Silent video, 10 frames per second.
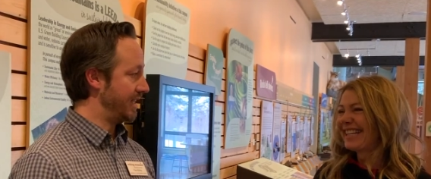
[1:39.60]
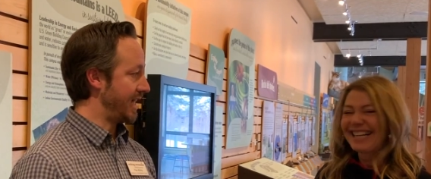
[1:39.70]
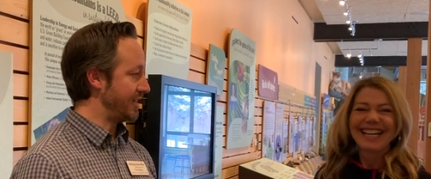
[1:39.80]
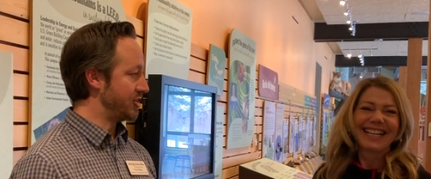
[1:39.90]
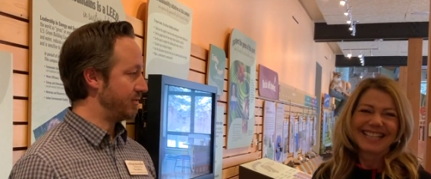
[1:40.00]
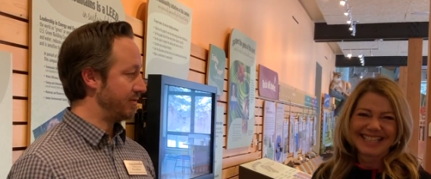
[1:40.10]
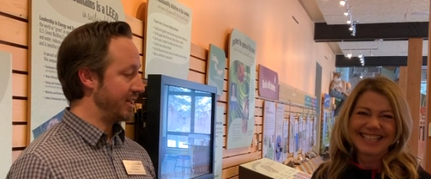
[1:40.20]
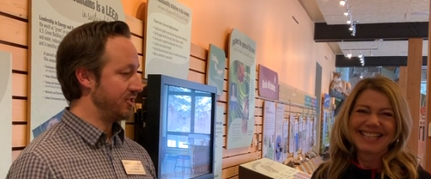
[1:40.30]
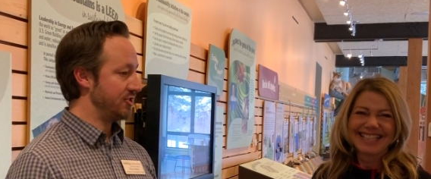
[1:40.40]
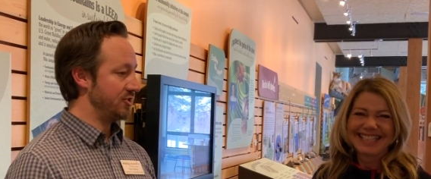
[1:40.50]
Speaker 1: Um, and last year we
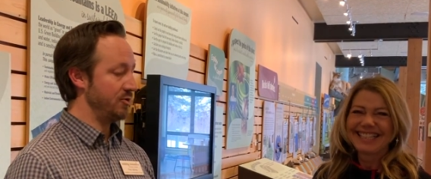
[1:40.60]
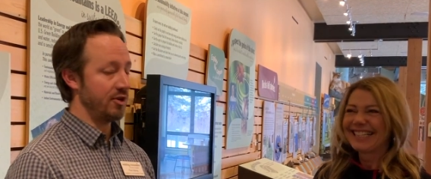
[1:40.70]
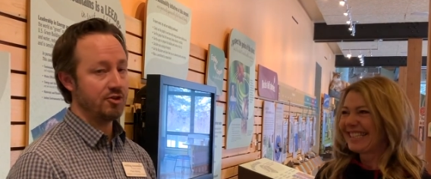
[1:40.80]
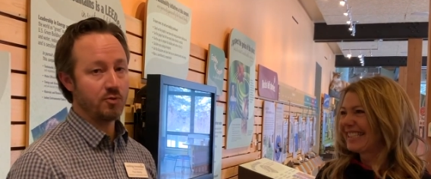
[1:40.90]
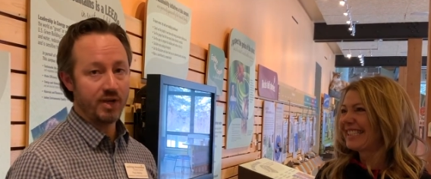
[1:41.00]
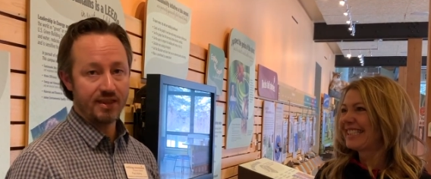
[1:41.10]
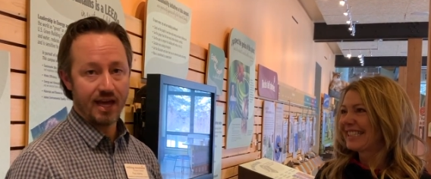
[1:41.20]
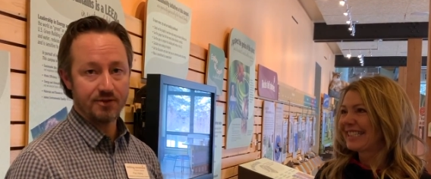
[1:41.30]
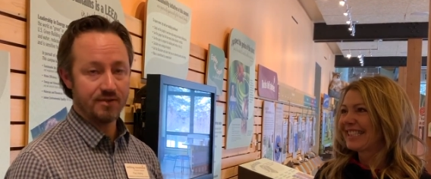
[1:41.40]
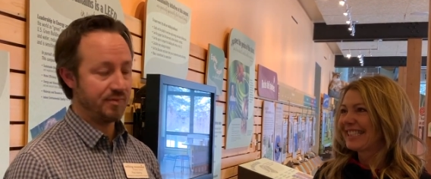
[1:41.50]
reached
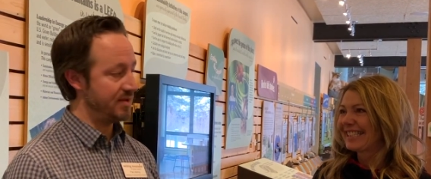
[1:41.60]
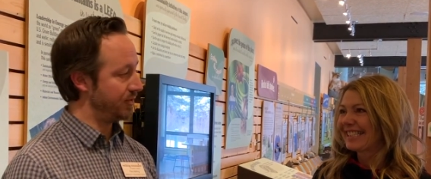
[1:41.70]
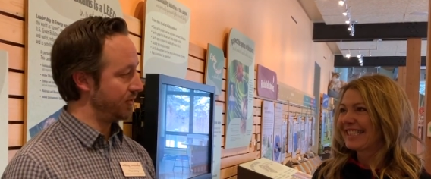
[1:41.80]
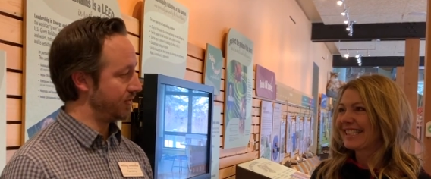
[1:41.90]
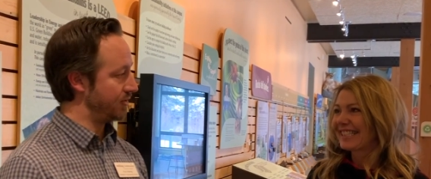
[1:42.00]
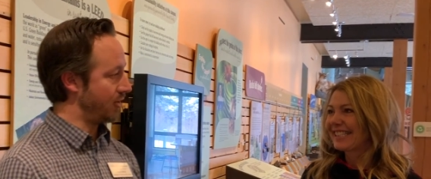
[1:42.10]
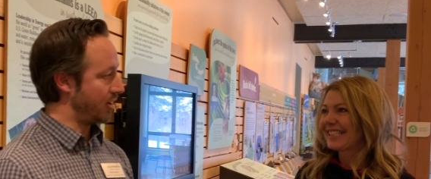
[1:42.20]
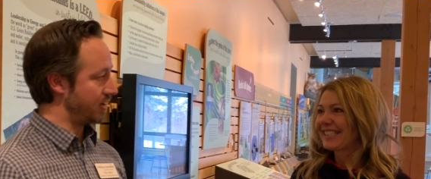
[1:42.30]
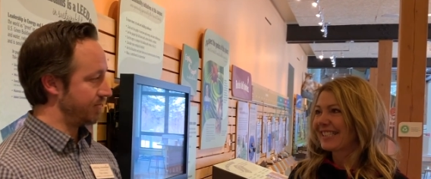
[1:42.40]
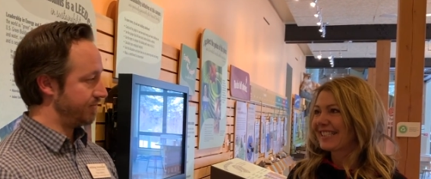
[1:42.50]
220,000 people through
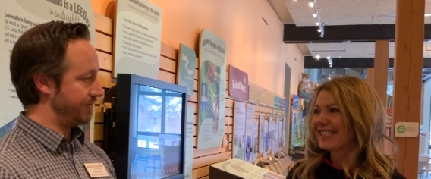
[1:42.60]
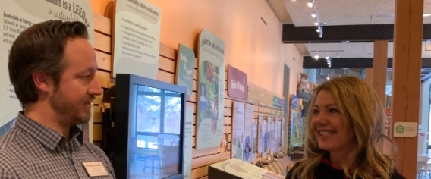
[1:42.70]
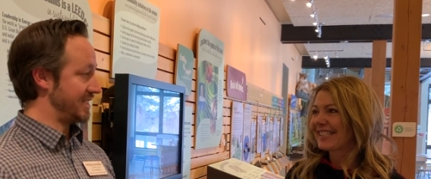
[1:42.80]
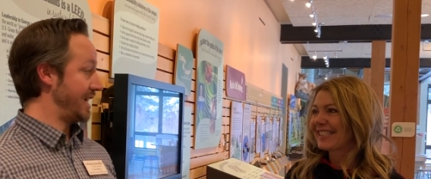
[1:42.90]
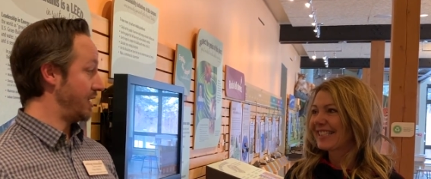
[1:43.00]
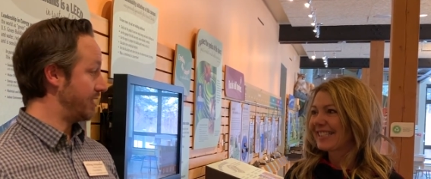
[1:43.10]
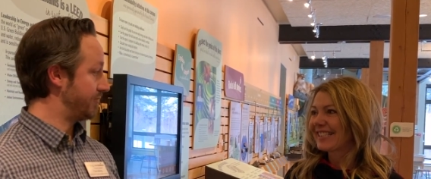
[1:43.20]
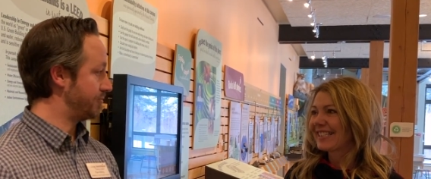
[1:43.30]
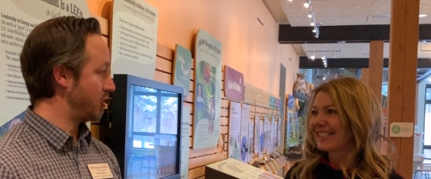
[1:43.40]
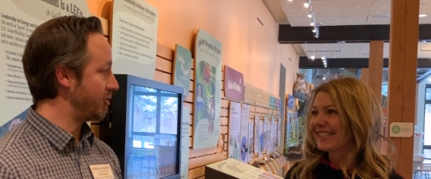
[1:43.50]
our slate of
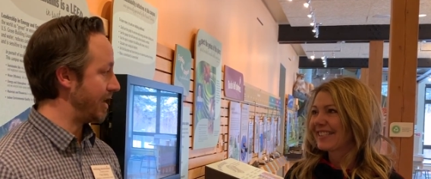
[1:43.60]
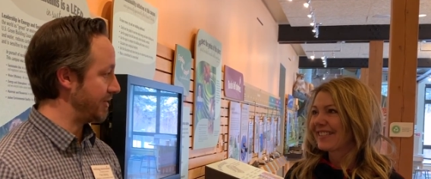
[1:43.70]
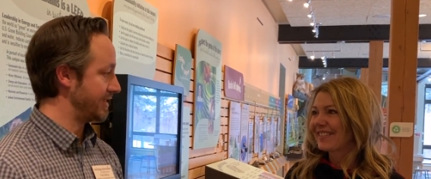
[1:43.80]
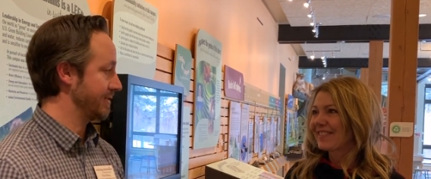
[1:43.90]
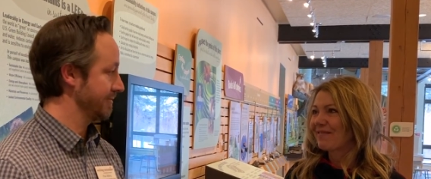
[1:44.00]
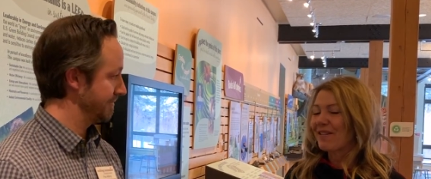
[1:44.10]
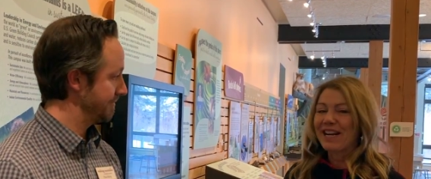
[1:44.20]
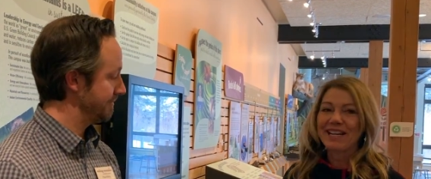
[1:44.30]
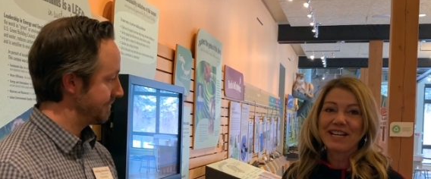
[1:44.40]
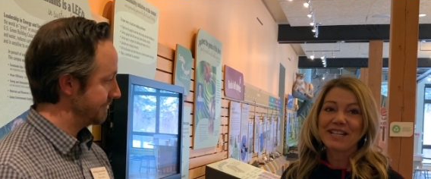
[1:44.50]
programming.
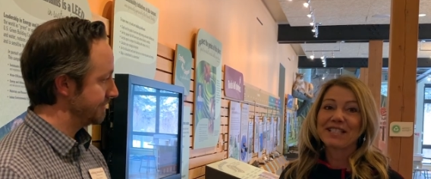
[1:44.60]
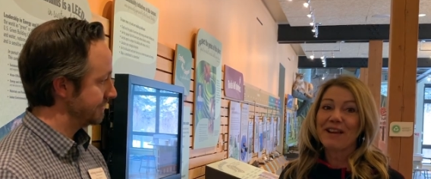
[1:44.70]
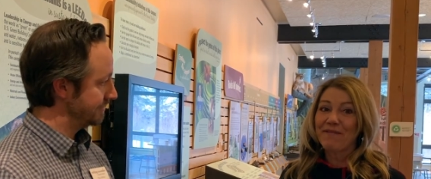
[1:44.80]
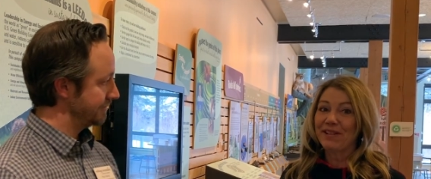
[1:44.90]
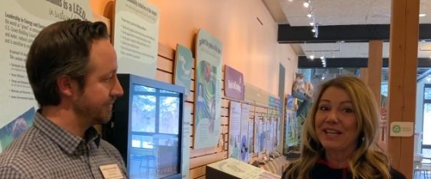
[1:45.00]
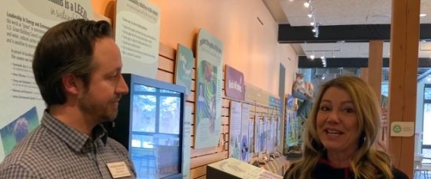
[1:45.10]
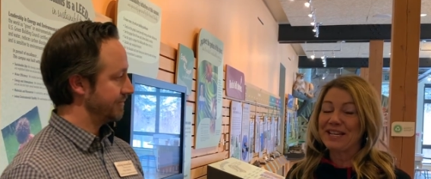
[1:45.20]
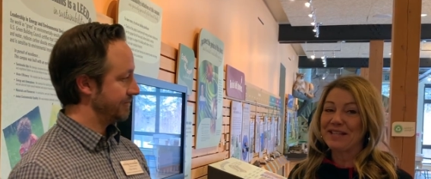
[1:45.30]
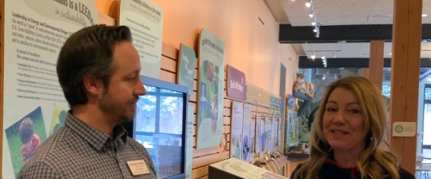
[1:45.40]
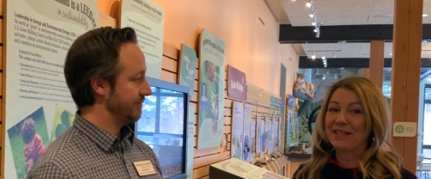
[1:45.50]
Speaker 2: Right. It definitely
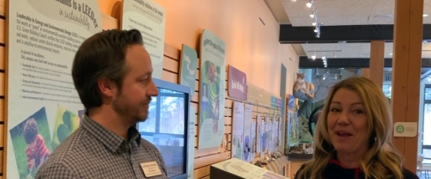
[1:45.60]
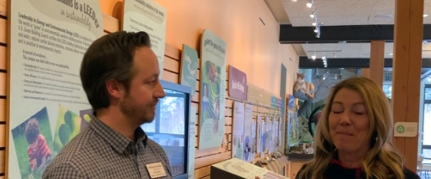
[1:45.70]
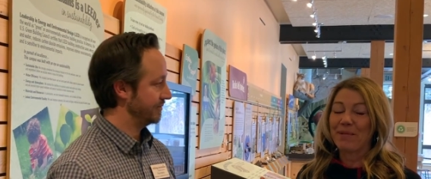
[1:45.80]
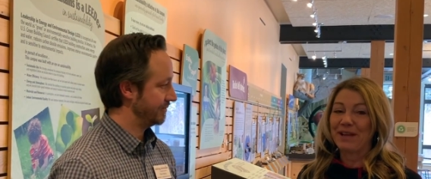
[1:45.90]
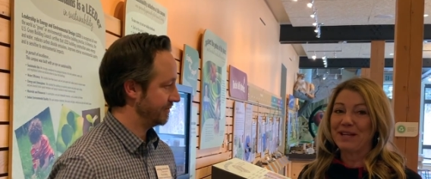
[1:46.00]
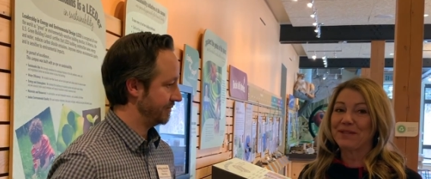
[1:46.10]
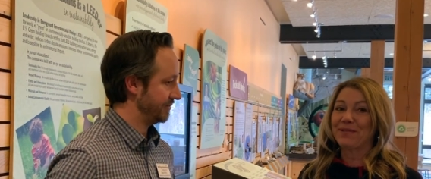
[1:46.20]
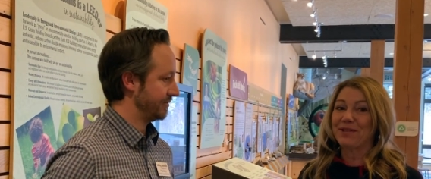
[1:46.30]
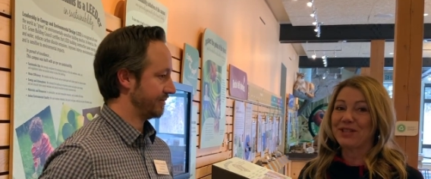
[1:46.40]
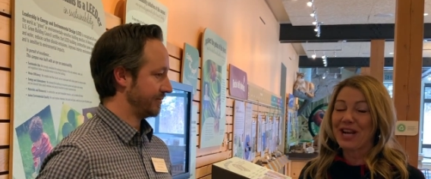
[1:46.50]
is a place
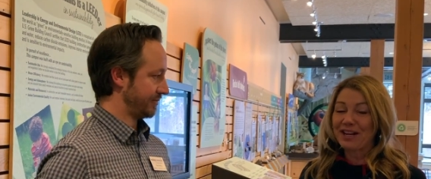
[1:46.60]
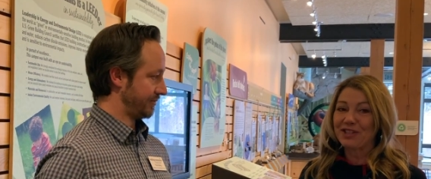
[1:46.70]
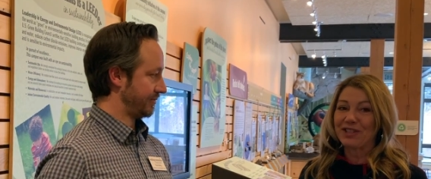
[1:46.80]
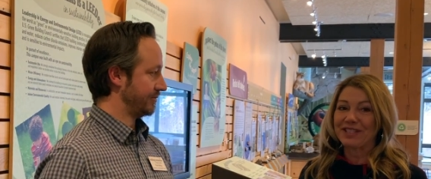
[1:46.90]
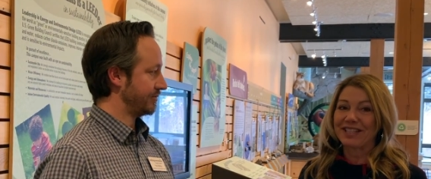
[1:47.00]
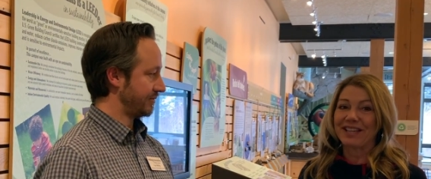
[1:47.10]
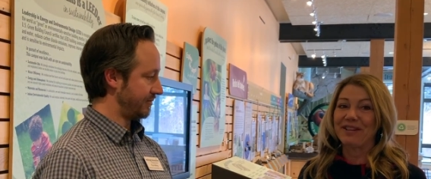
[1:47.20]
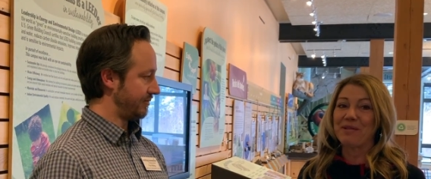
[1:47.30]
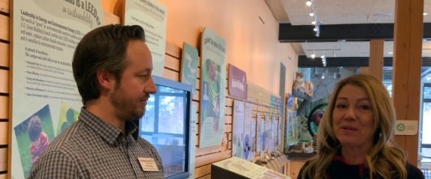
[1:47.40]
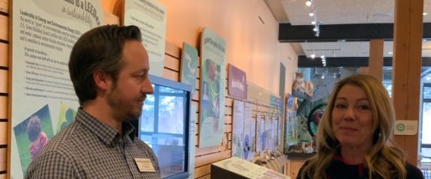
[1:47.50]
for not just the
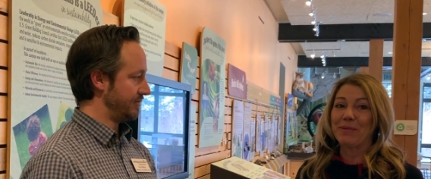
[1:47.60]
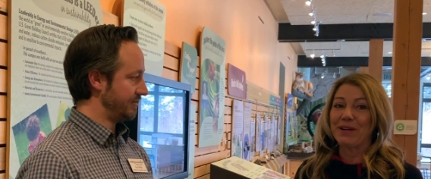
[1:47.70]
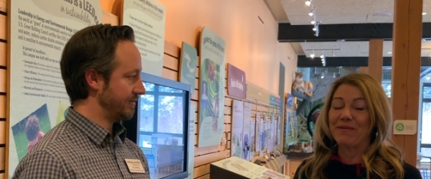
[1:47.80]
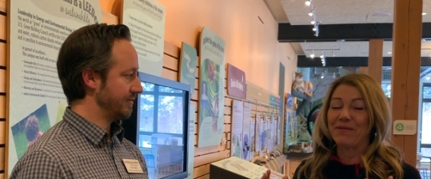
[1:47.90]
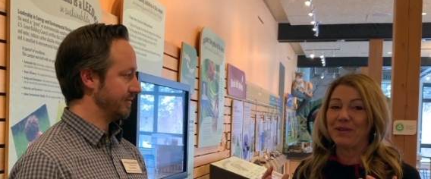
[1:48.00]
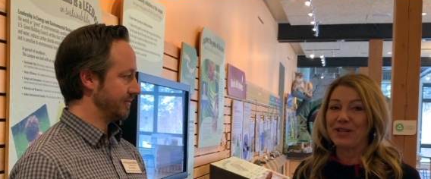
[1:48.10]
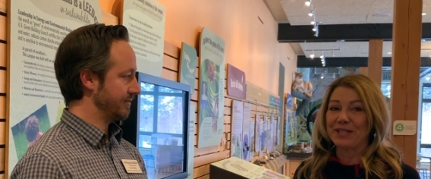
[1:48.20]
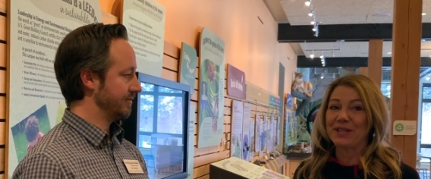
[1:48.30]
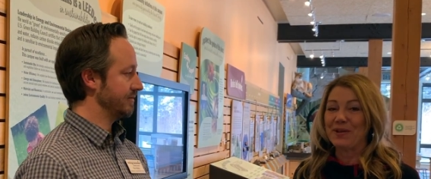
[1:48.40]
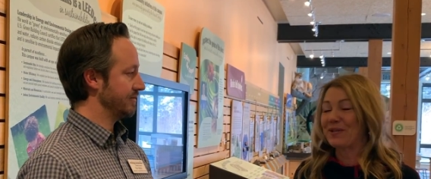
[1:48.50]
kiddos, but for
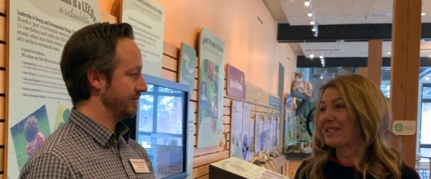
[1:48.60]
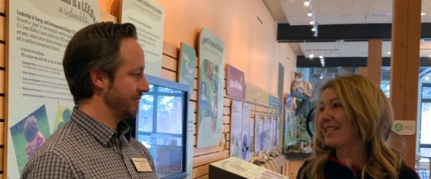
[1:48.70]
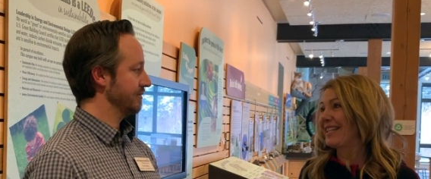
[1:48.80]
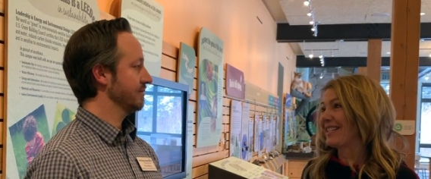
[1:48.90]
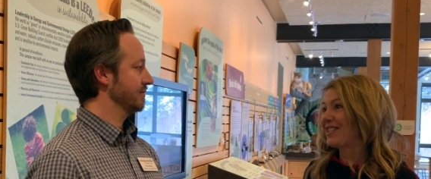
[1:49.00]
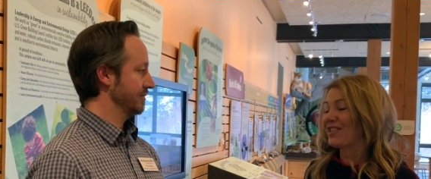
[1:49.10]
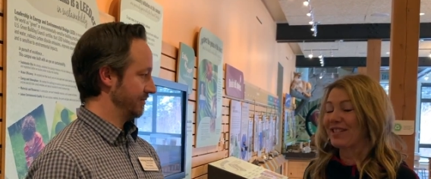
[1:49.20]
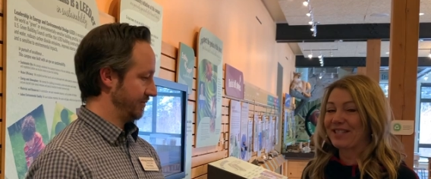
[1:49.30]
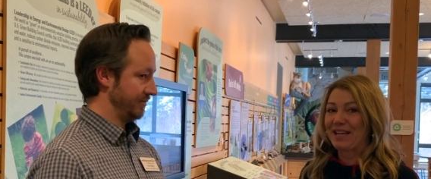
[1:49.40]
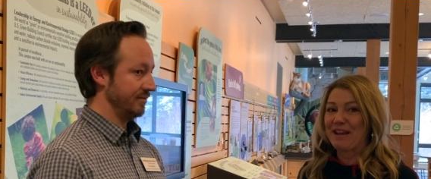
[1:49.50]
adults. It's
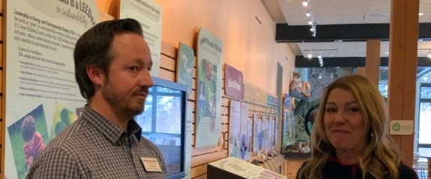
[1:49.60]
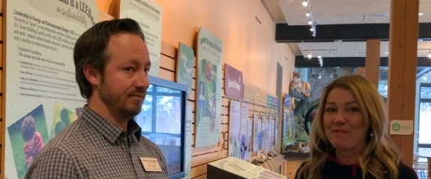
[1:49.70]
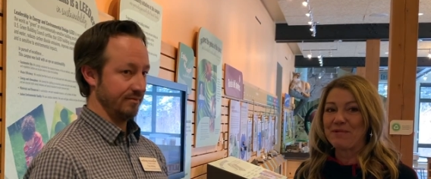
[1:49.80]
just, it